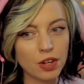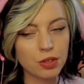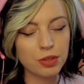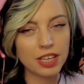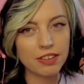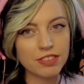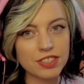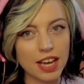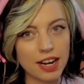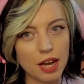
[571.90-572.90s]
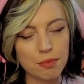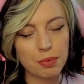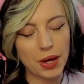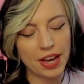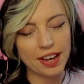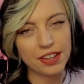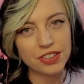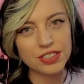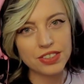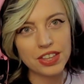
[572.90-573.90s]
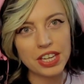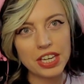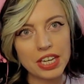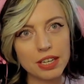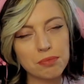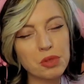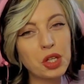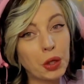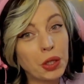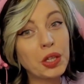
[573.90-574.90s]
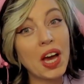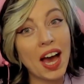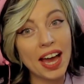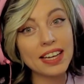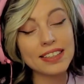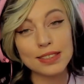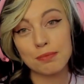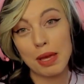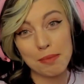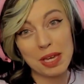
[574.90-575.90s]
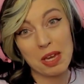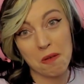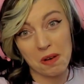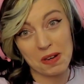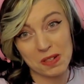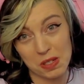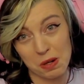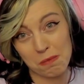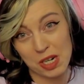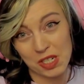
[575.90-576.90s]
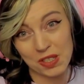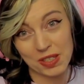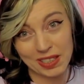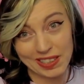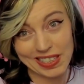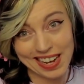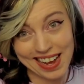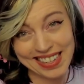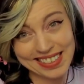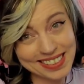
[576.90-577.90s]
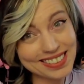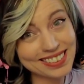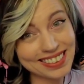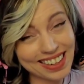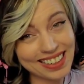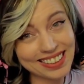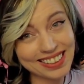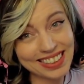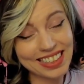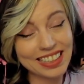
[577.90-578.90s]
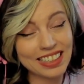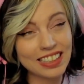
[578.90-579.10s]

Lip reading: who they've set up as the good guys maybe aren't so much the good guys kind of thing.